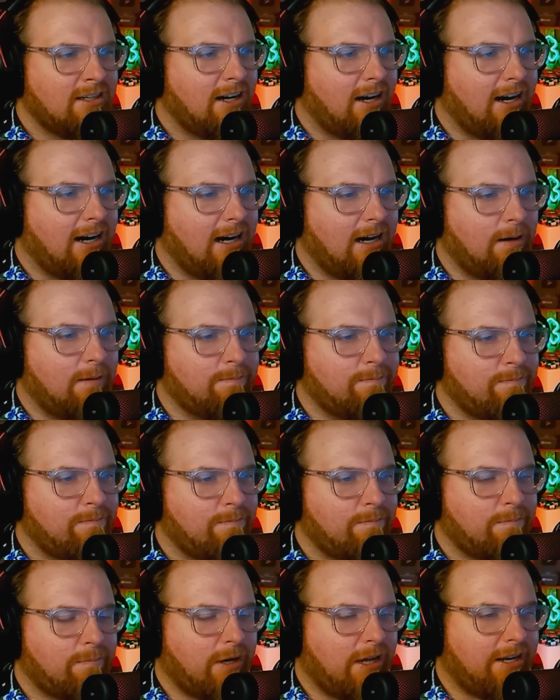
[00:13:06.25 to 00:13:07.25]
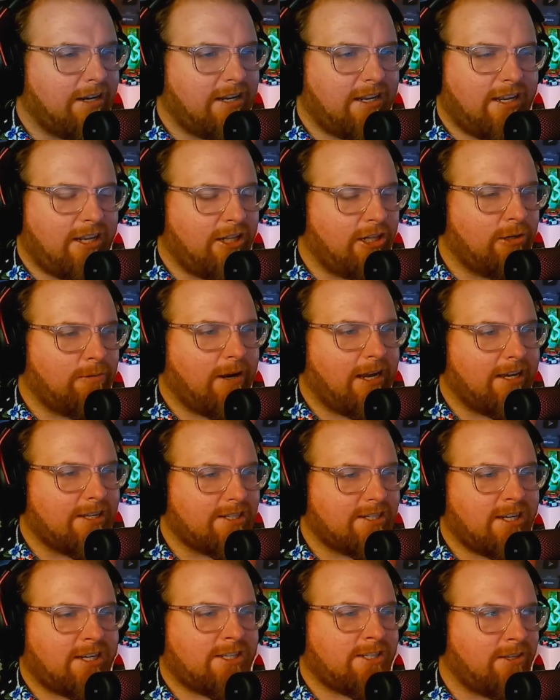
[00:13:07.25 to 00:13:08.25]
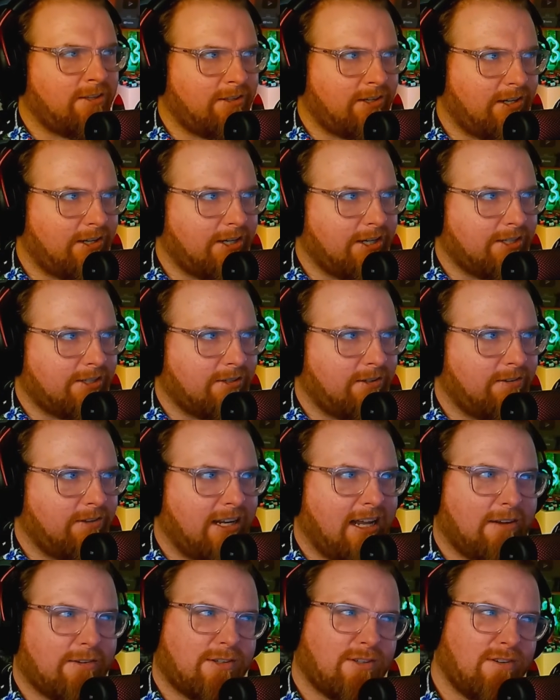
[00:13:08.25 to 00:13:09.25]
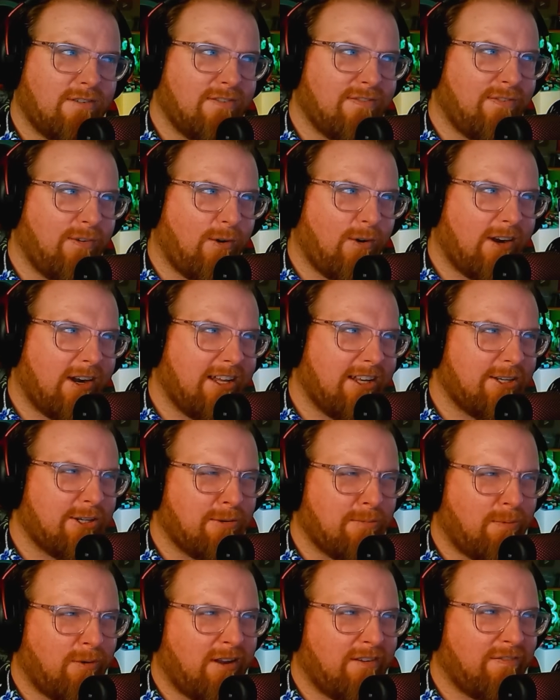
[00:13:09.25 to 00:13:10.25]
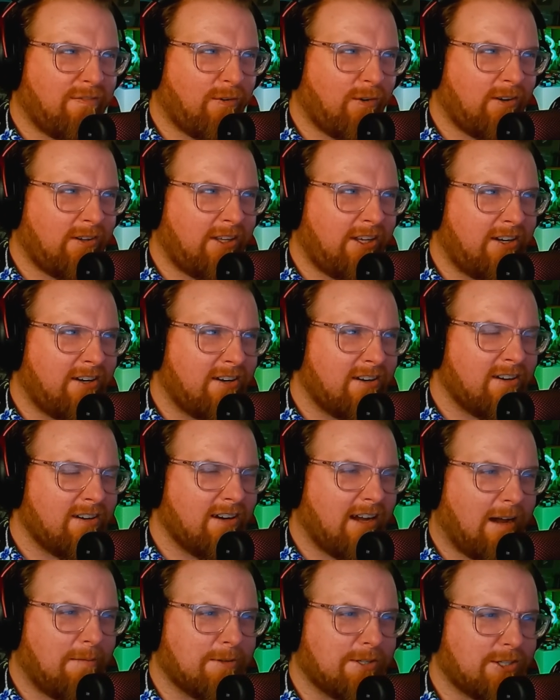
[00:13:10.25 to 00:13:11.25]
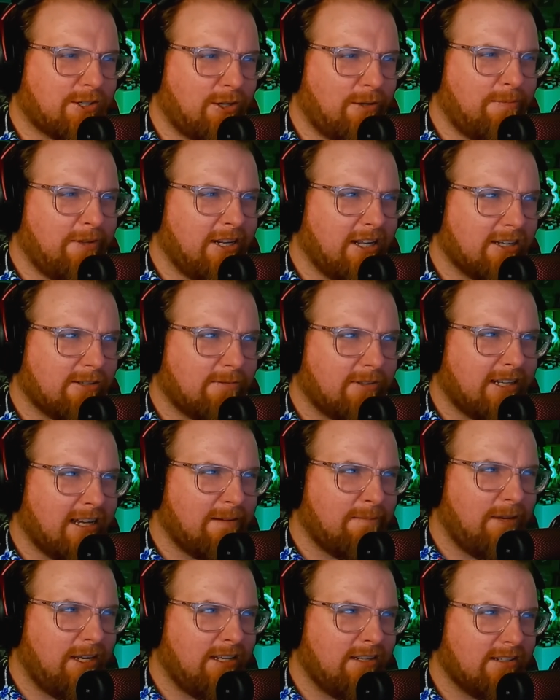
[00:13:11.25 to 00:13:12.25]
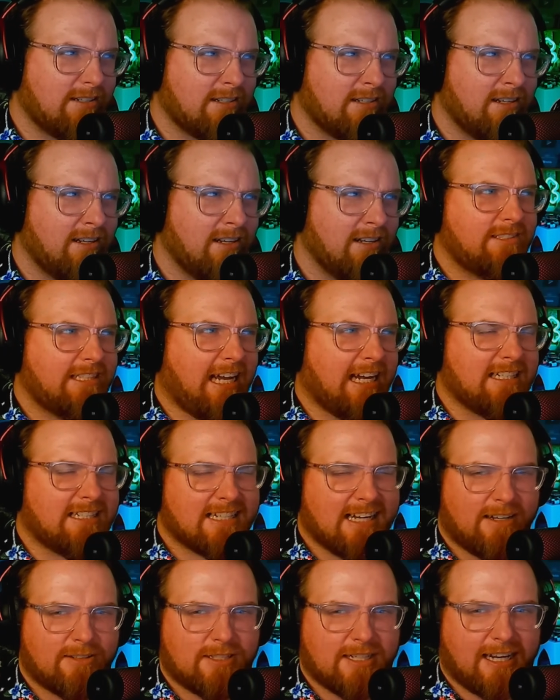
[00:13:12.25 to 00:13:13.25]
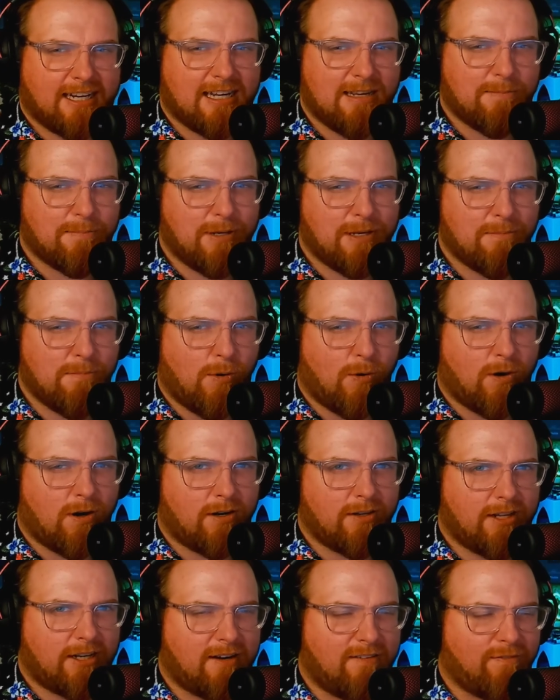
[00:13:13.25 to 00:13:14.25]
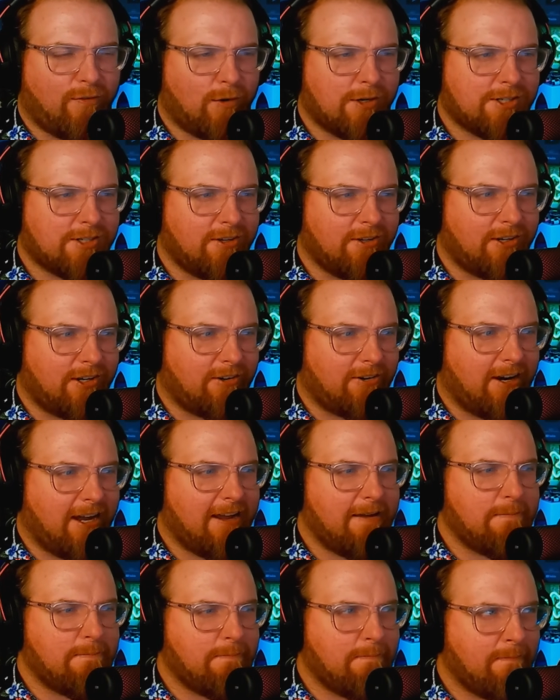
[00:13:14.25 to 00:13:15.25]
But either way, a six-cylinder diesel. Now, 240, 2.4 liter, I'm assuming that's what that means. That sounds like it'd be more like a four-cylinder, right?